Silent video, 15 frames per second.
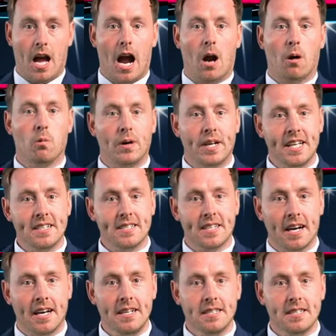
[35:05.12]
Our winning
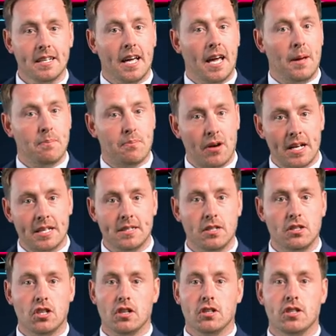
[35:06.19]
site impressed the
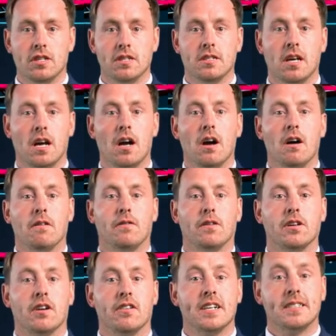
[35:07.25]
judges
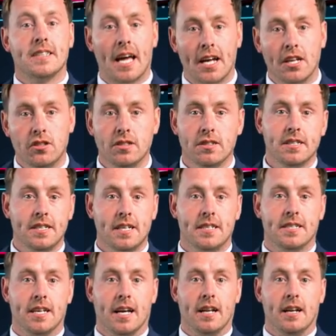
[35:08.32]
for their attention to
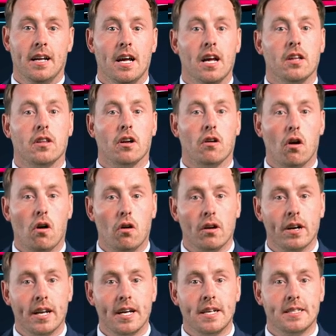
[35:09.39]
detail, their
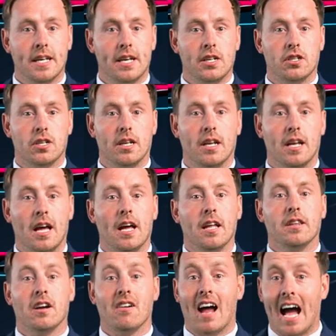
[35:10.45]
organisation,
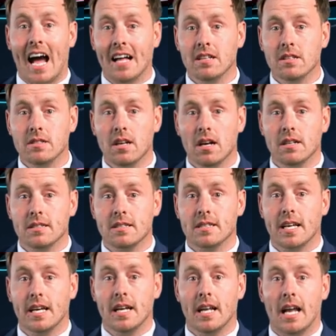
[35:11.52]
their hands-on
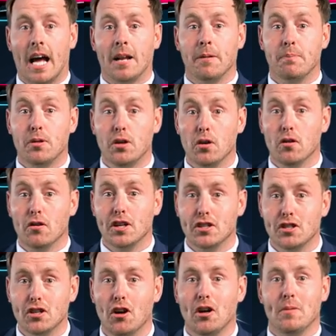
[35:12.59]
skill and pure
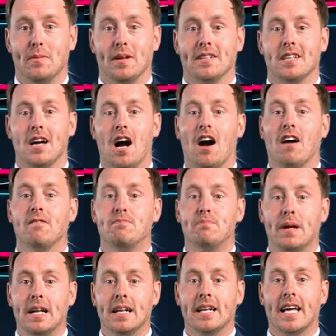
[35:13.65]
enjoyment of
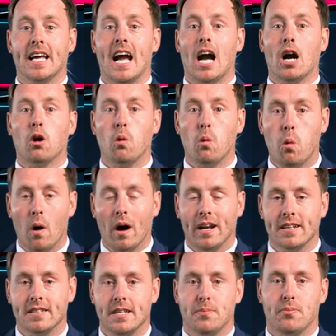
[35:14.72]
building a
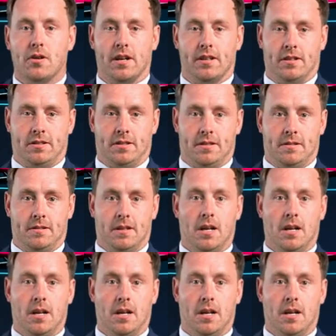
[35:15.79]
quality product.